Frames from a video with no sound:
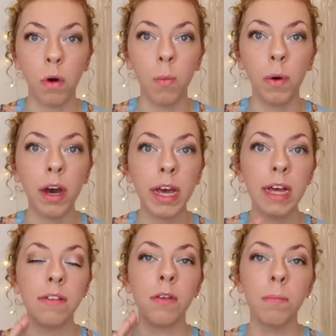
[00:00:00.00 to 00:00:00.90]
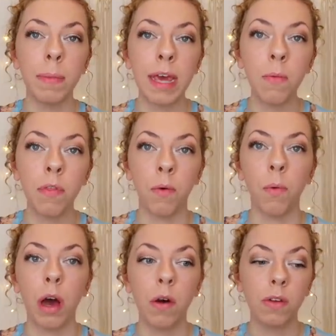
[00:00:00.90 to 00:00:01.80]
world. We are here to be with the
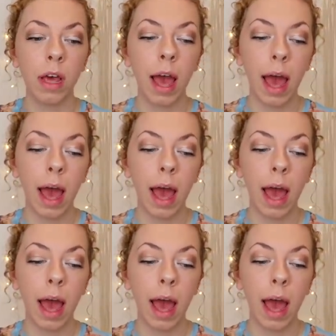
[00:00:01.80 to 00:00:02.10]
world